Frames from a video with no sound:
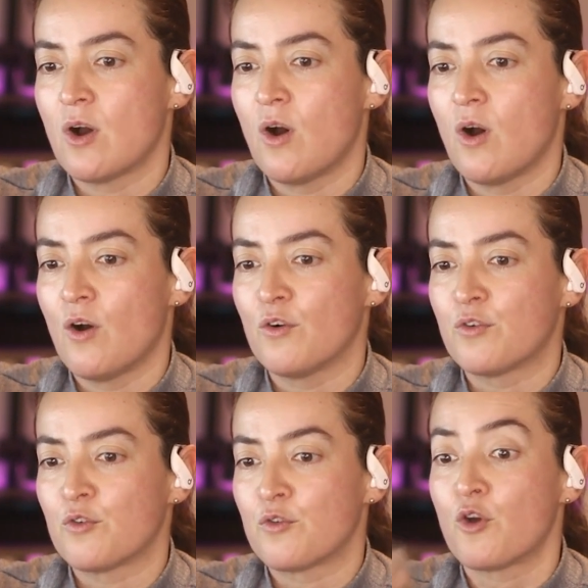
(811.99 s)
of
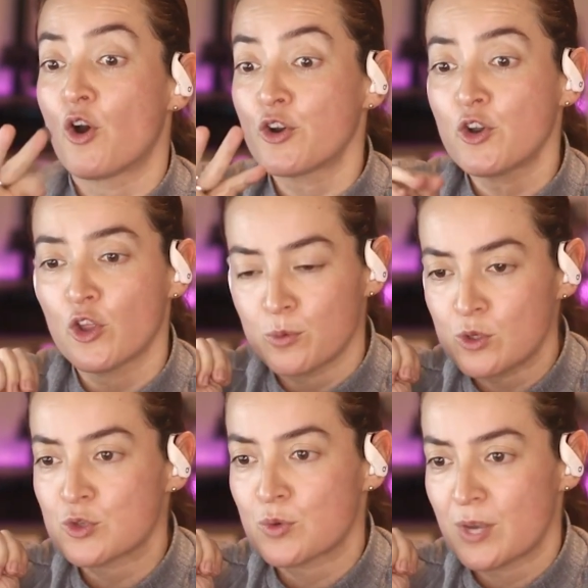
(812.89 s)
4
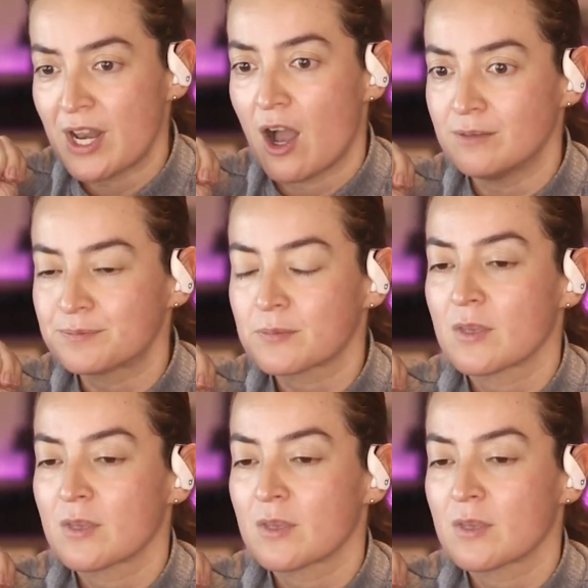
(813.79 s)
notebooks right now.